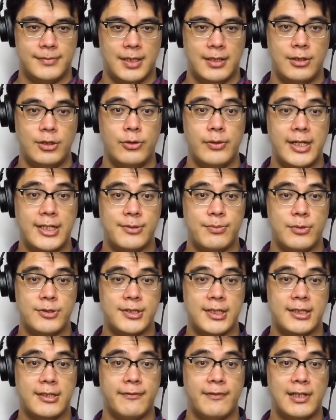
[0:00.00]
New Age
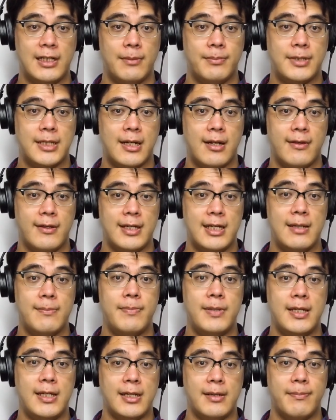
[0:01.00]
music developed out of the
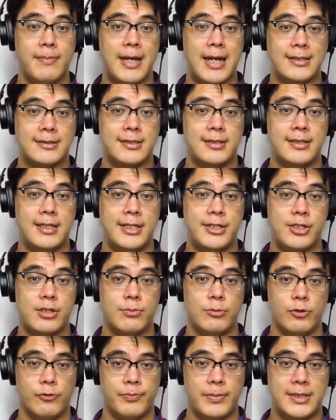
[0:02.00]
hippie and back to nature
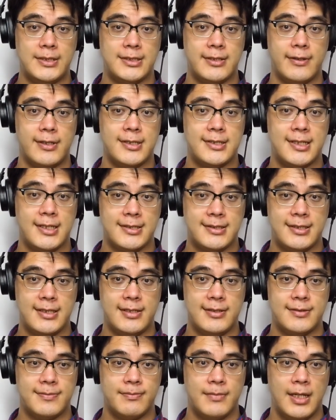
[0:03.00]
movements of the
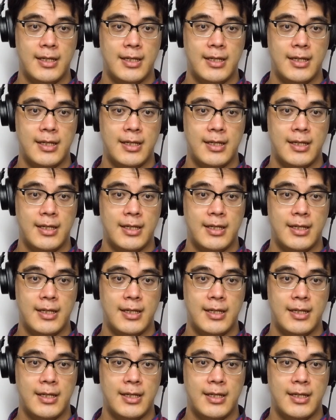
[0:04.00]
60s,